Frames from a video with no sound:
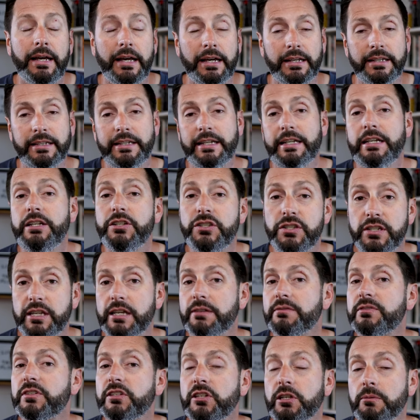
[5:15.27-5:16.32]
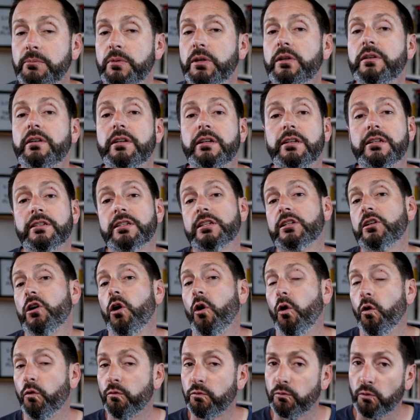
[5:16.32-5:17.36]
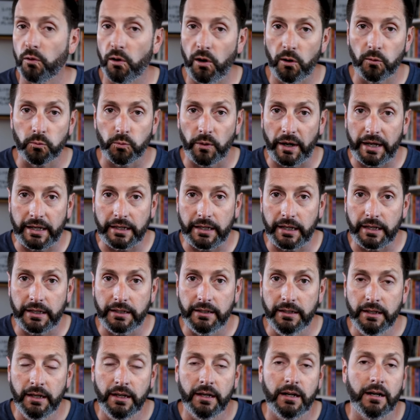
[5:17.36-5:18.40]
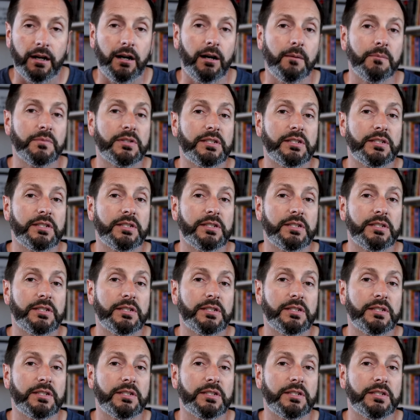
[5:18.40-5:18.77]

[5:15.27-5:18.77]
And niche gives communities an overall ranking. Um,